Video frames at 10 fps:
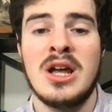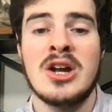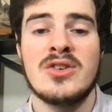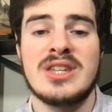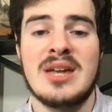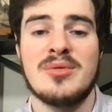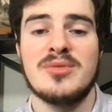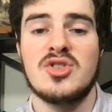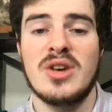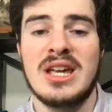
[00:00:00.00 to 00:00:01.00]
Chris
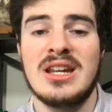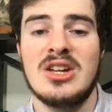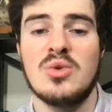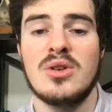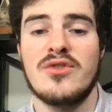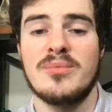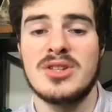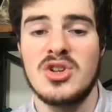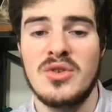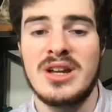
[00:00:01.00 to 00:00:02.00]
Abrams-Drain, the corner from
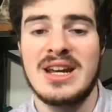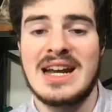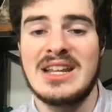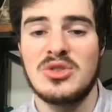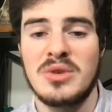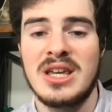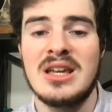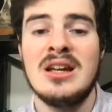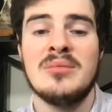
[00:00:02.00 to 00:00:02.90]
Missouri, at 93.